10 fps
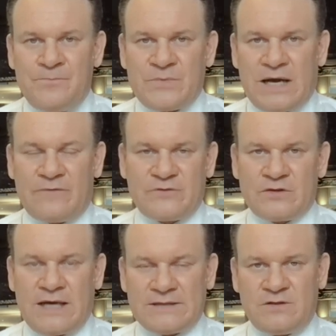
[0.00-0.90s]
After
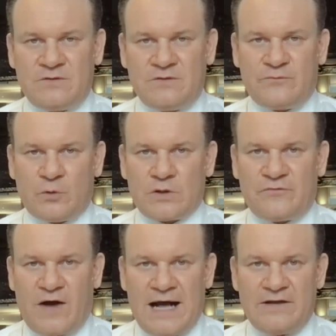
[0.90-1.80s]

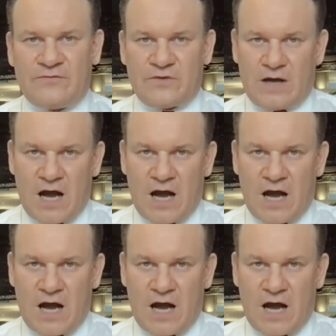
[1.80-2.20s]
1945,